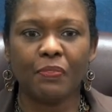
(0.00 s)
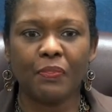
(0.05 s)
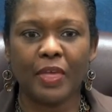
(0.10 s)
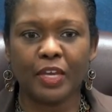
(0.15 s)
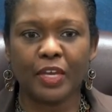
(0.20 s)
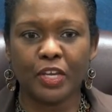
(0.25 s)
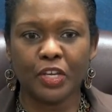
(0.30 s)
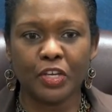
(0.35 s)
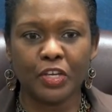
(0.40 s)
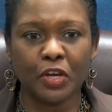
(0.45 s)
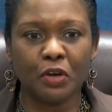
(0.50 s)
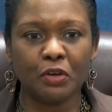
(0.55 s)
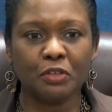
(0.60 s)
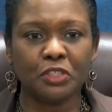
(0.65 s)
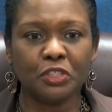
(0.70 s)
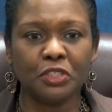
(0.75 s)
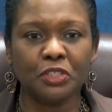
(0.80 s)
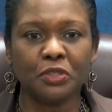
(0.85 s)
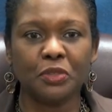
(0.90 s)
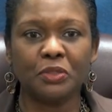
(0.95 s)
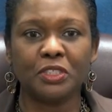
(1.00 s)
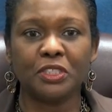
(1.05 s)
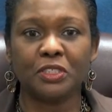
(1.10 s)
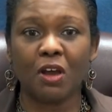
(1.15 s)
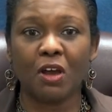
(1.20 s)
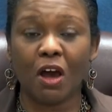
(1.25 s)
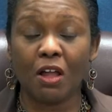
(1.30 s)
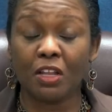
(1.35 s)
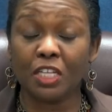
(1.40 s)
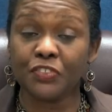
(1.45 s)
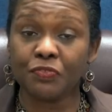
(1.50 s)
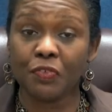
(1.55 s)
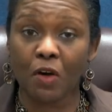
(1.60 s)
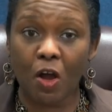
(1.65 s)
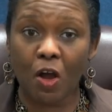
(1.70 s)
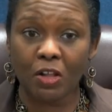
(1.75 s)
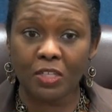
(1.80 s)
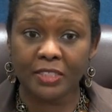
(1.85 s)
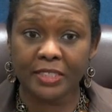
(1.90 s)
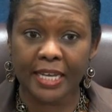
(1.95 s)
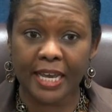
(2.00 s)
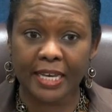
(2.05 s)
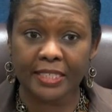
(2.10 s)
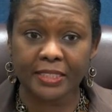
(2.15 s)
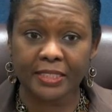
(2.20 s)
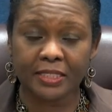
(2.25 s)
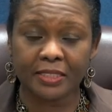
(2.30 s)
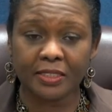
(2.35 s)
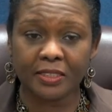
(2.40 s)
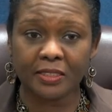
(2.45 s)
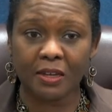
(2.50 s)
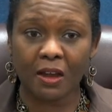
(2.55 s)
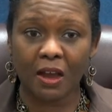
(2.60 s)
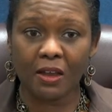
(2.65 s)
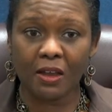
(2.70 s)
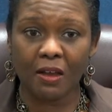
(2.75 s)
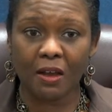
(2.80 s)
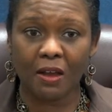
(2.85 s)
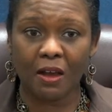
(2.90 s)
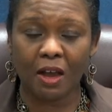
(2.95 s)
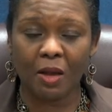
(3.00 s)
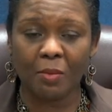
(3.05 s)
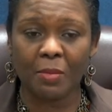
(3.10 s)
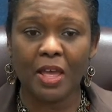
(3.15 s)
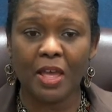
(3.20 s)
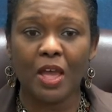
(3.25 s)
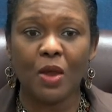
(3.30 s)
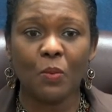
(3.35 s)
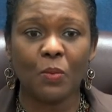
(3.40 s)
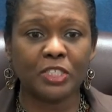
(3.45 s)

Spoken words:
They can go to collegeforalltexans.com,